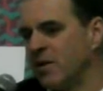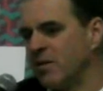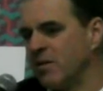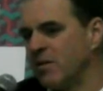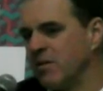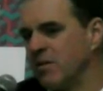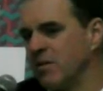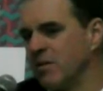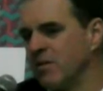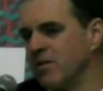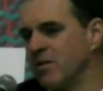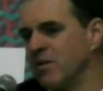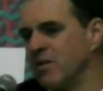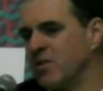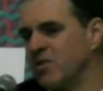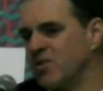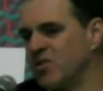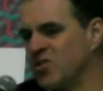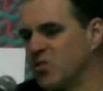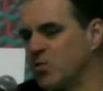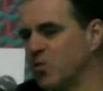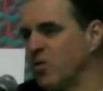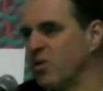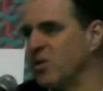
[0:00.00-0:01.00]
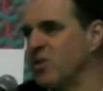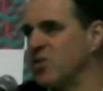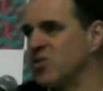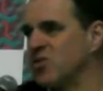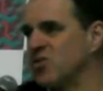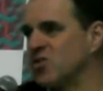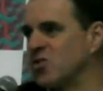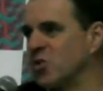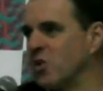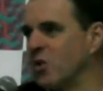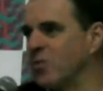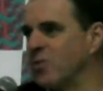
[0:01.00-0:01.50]
The
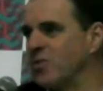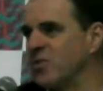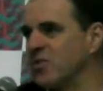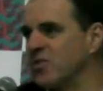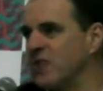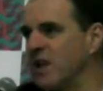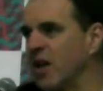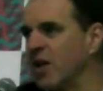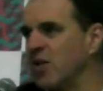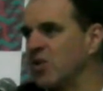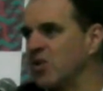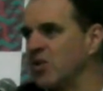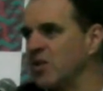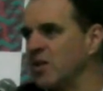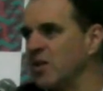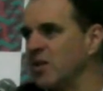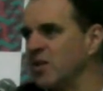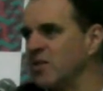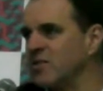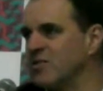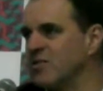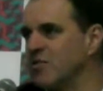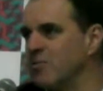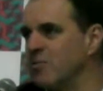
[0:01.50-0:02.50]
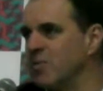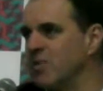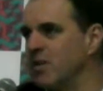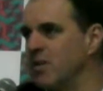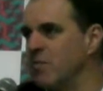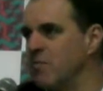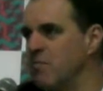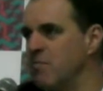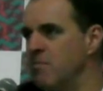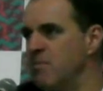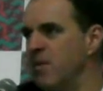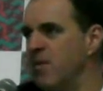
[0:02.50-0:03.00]
historian's job is actually to be
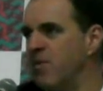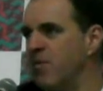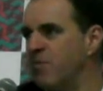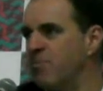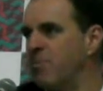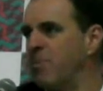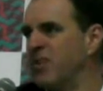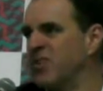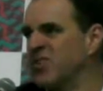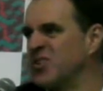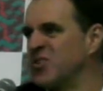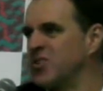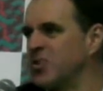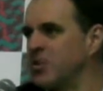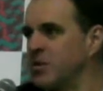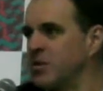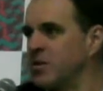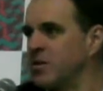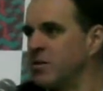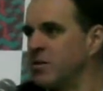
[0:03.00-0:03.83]
a myth buster.